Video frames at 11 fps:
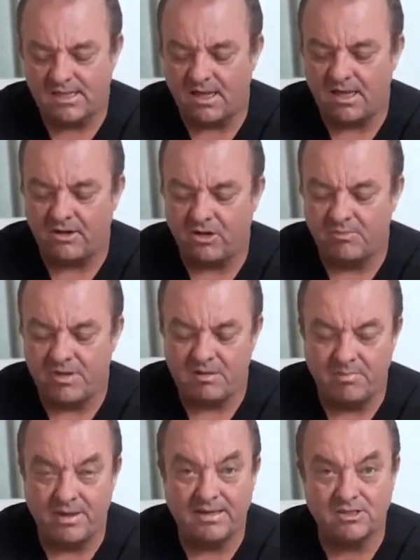Lager
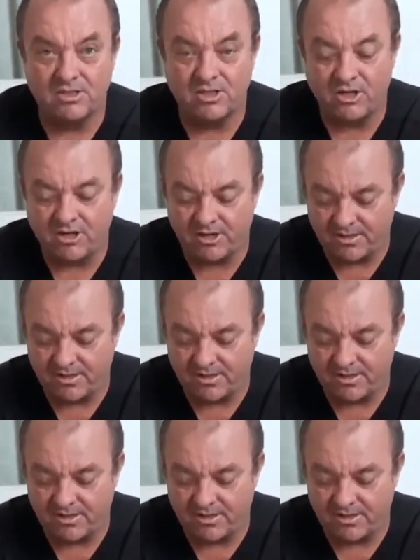made by Stark.